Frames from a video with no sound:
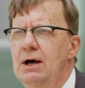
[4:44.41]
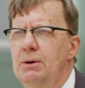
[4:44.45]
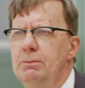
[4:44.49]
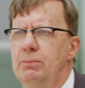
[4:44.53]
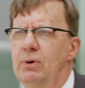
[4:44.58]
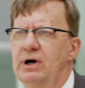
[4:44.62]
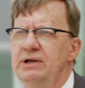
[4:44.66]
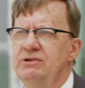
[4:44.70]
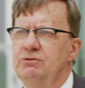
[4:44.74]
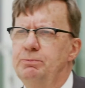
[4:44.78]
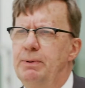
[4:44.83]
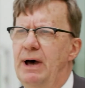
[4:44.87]

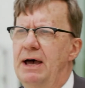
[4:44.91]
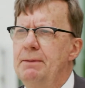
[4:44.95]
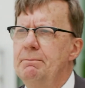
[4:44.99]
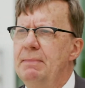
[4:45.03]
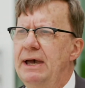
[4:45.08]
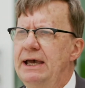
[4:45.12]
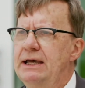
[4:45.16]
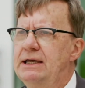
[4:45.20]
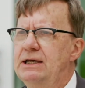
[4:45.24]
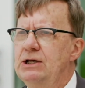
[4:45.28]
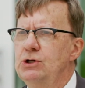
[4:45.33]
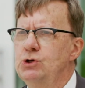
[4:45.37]
was by
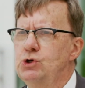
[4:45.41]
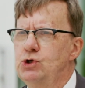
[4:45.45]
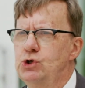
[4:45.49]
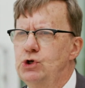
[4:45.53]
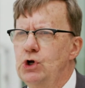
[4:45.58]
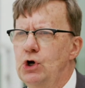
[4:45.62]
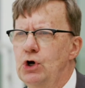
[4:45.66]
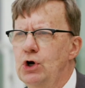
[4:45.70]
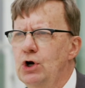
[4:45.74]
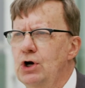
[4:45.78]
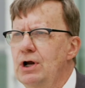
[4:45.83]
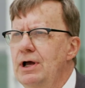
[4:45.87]
making
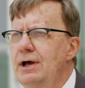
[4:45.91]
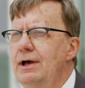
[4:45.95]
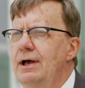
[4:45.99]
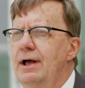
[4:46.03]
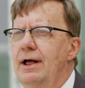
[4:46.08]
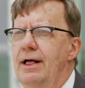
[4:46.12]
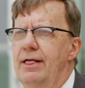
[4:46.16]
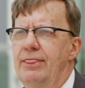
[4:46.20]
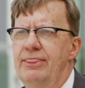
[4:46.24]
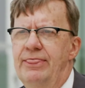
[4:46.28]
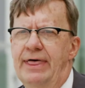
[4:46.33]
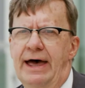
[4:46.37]
sure
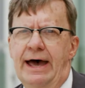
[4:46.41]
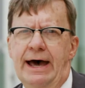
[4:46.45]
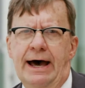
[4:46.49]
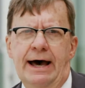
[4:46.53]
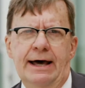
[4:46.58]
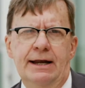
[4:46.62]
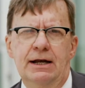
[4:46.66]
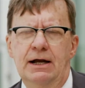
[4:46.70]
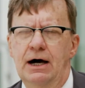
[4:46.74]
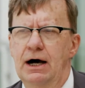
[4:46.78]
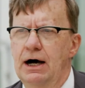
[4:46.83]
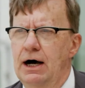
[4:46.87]

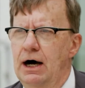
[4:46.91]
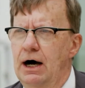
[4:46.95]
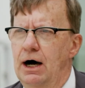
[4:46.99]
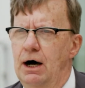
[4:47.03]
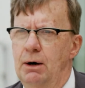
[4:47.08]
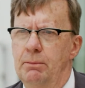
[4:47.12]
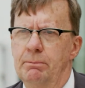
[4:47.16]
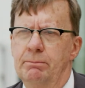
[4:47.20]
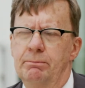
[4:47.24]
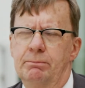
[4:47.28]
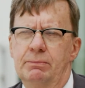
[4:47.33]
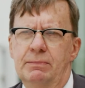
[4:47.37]
that
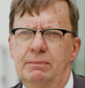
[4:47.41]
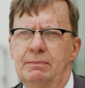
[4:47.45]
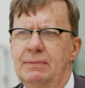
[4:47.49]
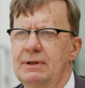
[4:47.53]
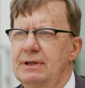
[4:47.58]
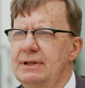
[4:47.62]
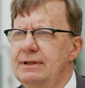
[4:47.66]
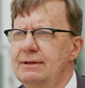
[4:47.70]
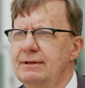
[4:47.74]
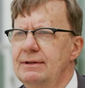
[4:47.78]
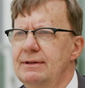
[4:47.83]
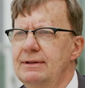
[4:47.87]

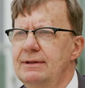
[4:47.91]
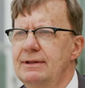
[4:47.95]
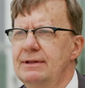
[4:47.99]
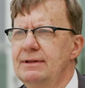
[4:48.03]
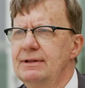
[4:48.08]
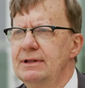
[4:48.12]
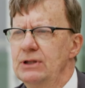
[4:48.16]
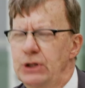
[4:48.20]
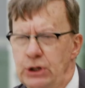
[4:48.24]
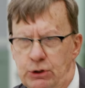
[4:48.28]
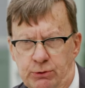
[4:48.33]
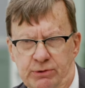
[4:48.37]

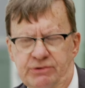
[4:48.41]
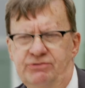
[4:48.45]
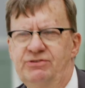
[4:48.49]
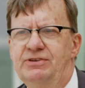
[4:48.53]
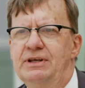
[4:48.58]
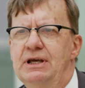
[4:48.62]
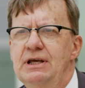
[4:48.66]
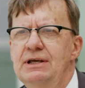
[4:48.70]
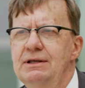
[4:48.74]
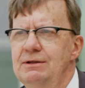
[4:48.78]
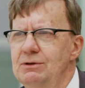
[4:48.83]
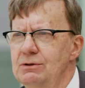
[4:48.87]

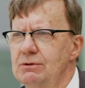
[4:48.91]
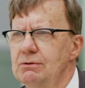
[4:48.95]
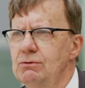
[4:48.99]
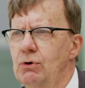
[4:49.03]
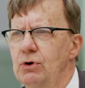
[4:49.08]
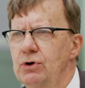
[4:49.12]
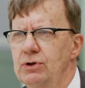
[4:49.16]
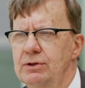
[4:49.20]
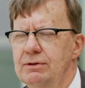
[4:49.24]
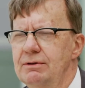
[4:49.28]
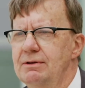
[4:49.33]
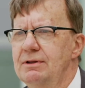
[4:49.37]
literacy
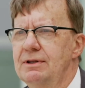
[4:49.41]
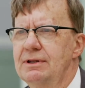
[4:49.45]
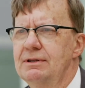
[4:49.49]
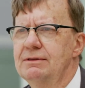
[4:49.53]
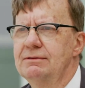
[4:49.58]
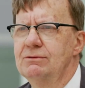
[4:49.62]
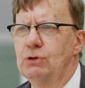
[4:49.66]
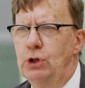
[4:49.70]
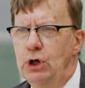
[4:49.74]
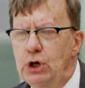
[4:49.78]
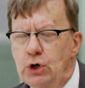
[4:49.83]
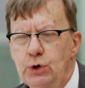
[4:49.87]
or
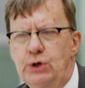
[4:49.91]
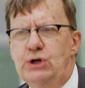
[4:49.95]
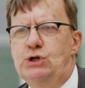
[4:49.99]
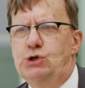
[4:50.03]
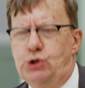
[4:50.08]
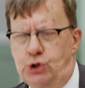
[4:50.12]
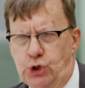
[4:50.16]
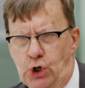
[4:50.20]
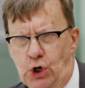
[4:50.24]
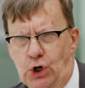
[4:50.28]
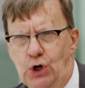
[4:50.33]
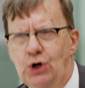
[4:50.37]

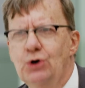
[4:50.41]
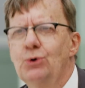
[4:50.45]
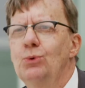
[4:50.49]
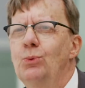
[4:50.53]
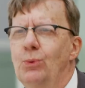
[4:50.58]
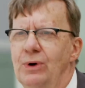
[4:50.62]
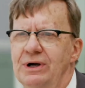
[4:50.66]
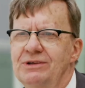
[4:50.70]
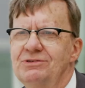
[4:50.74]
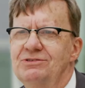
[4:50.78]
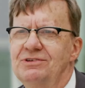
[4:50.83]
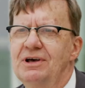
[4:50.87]
literature
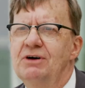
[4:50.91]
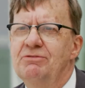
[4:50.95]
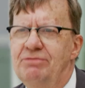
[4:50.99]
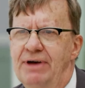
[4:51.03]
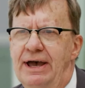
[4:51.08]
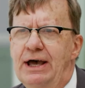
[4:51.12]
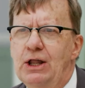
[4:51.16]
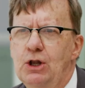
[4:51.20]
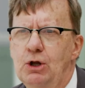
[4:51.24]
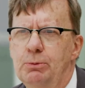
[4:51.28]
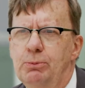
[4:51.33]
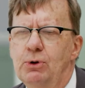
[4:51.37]
was
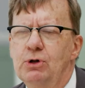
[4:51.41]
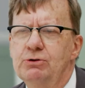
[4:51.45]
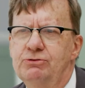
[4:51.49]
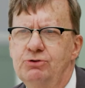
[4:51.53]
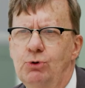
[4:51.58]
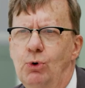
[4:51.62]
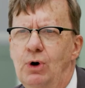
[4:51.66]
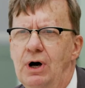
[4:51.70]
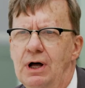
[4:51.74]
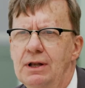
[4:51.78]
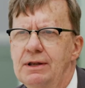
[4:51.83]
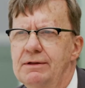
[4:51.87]
available
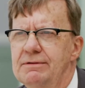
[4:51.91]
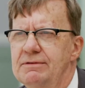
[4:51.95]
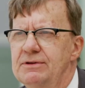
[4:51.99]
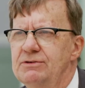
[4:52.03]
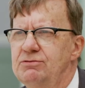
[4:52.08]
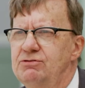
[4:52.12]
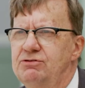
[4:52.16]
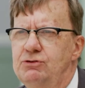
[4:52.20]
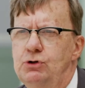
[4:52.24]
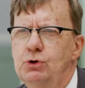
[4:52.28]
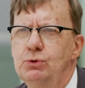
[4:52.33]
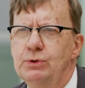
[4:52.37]
to all of the
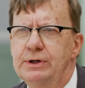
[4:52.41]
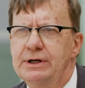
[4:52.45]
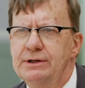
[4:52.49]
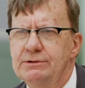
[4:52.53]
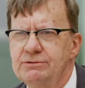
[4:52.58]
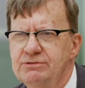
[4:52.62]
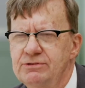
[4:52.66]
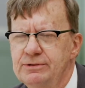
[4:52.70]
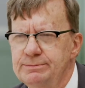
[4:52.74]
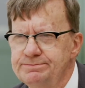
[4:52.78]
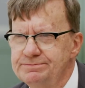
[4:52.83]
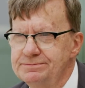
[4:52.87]

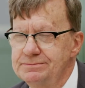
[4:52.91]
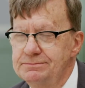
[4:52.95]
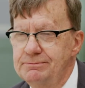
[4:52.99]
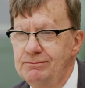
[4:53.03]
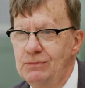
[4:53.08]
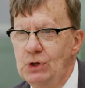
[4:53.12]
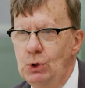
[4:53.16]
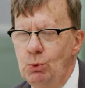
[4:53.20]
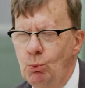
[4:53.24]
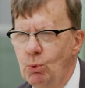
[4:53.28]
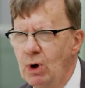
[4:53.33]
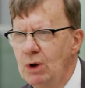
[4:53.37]
students.
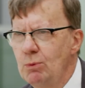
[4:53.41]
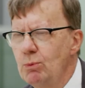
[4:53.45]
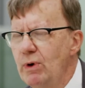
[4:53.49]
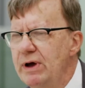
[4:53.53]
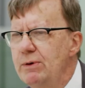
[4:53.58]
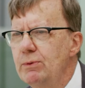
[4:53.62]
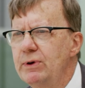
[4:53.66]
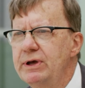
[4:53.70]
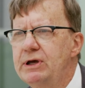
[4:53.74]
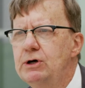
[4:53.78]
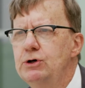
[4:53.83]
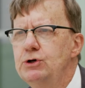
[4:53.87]
One
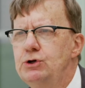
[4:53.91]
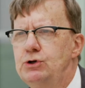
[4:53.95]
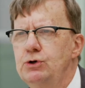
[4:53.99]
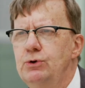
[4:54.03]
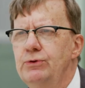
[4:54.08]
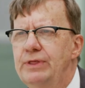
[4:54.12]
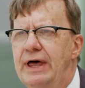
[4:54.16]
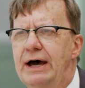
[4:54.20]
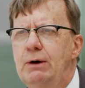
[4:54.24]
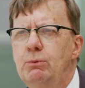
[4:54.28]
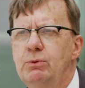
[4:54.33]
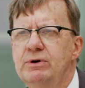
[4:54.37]
way we could
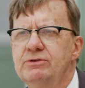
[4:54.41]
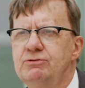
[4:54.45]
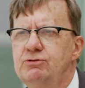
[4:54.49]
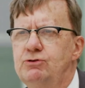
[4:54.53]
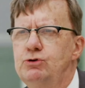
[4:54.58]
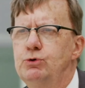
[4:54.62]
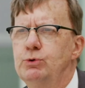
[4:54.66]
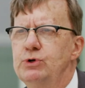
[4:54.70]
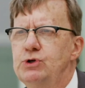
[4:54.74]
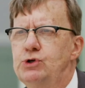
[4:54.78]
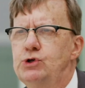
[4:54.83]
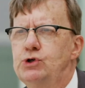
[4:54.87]
do that was
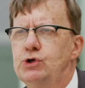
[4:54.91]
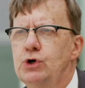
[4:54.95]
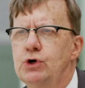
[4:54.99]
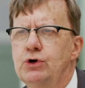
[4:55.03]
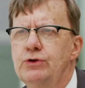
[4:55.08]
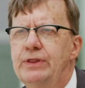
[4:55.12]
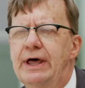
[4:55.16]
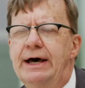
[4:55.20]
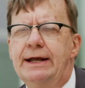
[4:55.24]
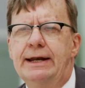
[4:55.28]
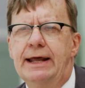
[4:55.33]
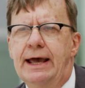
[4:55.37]
to
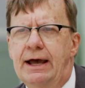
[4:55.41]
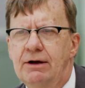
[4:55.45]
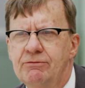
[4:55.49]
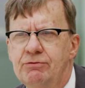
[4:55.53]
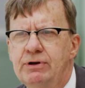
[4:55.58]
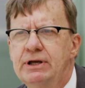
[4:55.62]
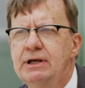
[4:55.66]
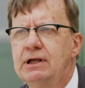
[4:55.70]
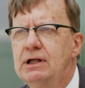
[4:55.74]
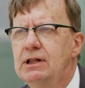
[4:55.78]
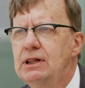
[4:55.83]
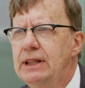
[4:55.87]
assure that
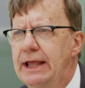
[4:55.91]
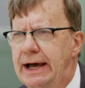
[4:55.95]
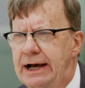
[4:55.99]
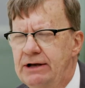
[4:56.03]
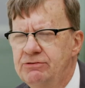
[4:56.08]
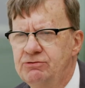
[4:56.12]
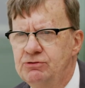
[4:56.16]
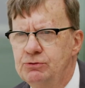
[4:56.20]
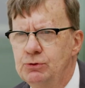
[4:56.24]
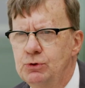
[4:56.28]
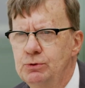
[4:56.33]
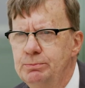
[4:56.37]
every
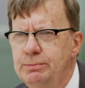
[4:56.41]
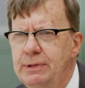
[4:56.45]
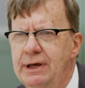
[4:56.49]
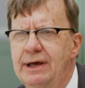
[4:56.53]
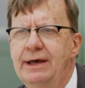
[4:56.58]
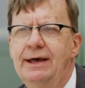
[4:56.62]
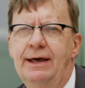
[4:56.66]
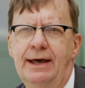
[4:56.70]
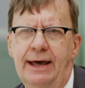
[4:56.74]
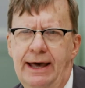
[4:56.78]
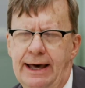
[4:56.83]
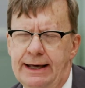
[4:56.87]
classroom
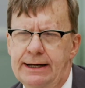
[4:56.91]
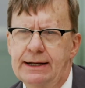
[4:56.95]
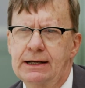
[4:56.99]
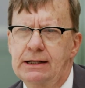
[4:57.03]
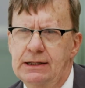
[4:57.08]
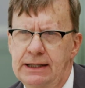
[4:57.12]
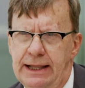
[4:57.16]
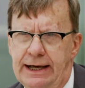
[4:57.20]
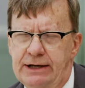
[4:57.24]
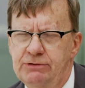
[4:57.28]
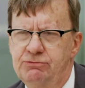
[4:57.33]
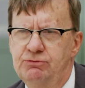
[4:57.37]
had a
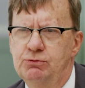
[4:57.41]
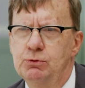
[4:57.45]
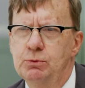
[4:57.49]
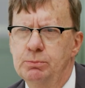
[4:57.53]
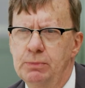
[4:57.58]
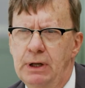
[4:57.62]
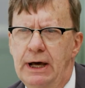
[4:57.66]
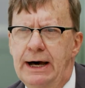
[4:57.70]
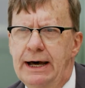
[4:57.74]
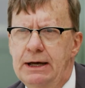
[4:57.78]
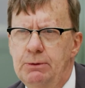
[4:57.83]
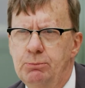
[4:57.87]

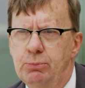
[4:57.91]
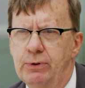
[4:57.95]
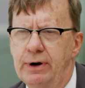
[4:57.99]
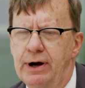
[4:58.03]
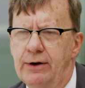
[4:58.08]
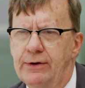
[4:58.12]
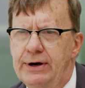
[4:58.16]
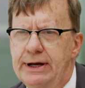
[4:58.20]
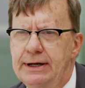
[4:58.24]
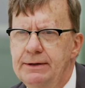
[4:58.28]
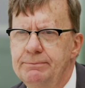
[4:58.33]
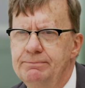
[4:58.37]
classroom
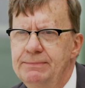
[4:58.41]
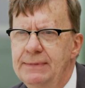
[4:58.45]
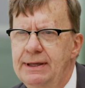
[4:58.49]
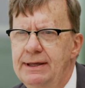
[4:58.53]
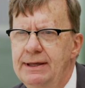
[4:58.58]
library.